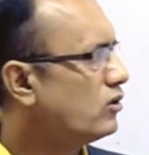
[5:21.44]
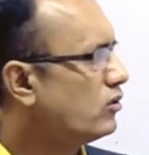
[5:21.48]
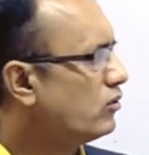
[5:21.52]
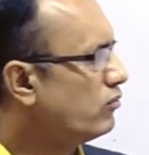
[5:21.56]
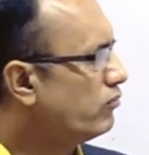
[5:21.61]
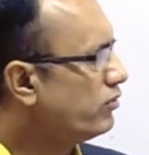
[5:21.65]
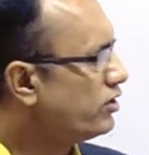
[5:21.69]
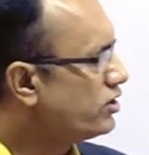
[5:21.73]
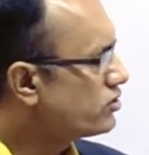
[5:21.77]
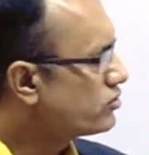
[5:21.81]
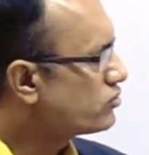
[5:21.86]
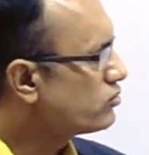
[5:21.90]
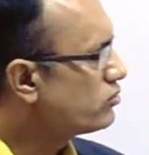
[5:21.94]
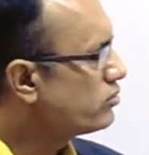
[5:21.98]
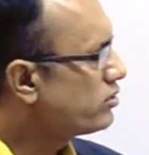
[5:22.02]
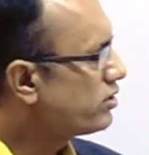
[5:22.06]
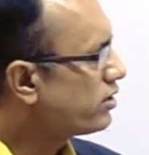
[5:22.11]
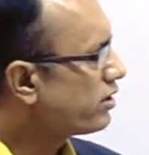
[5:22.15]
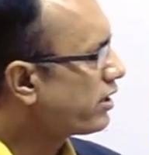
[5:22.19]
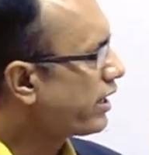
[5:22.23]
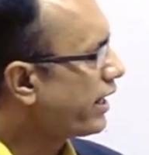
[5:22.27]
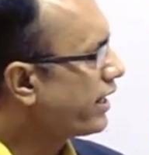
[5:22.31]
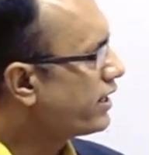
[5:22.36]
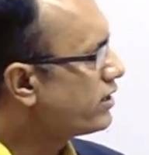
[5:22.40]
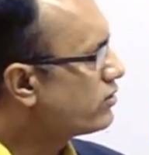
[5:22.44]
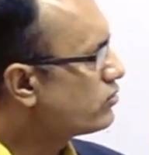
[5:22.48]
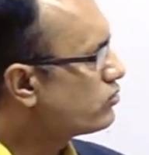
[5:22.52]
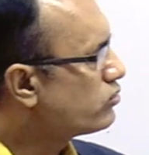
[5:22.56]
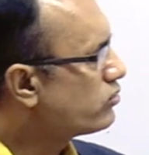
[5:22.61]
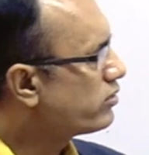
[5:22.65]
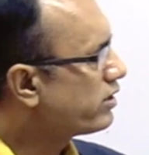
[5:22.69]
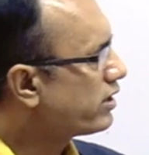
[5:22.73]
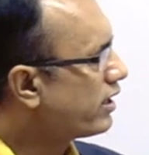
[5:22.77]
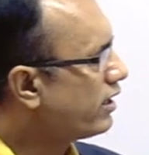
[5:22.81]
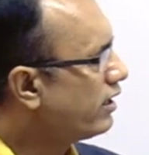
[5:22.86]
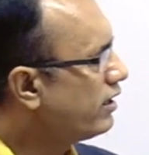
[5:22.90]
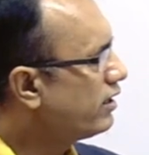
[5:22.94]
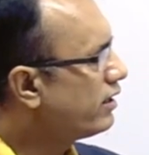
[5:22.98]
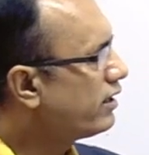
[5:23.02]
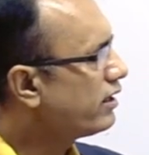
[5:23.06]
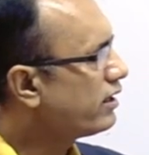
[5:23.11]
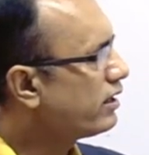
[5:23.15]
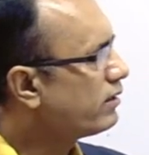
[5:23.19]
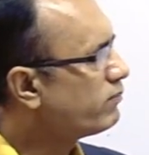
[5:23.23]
we should try to clear